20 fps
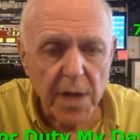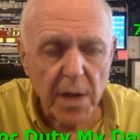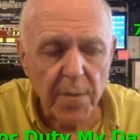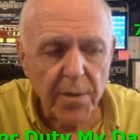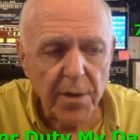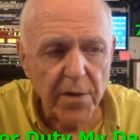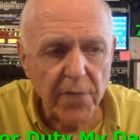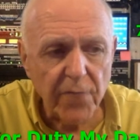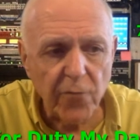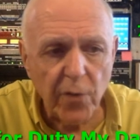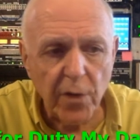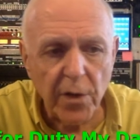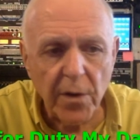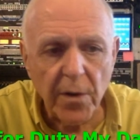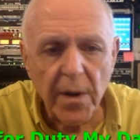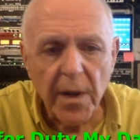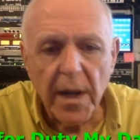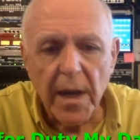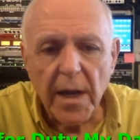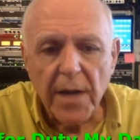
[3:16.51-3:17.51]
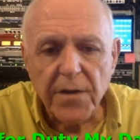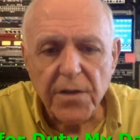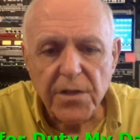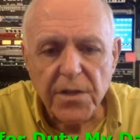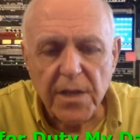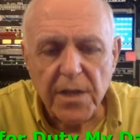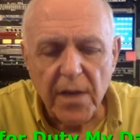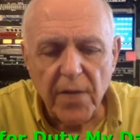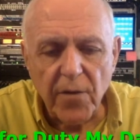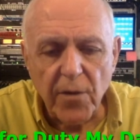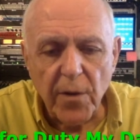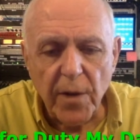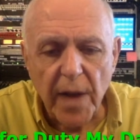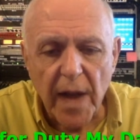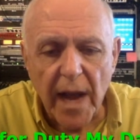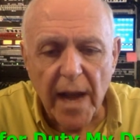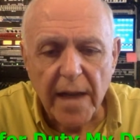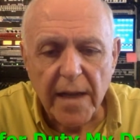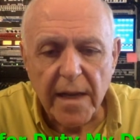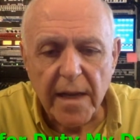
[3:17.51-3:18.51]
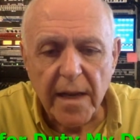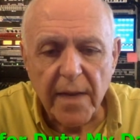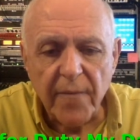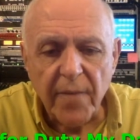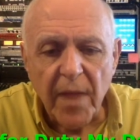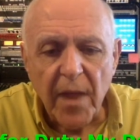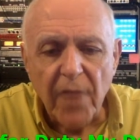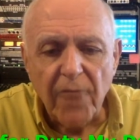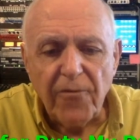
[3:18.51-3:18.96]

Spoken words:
up here for you just to give you an idea.